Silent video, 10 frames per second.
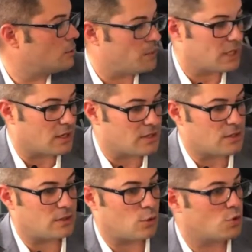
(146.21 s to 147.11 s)

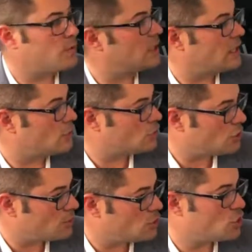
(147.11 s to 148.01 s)
Because those
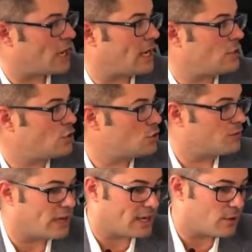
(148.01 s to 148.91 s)
relationships change. You
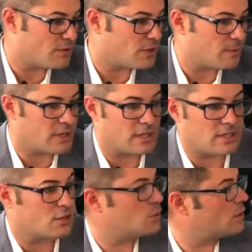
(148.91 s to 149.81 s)
find out if somebody
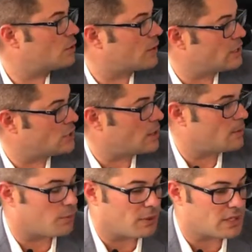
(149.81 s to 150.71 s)
isn't doing a great job,
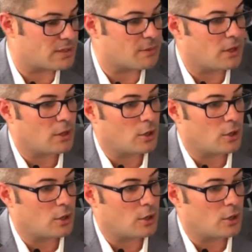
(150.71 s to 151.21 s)
you replace them.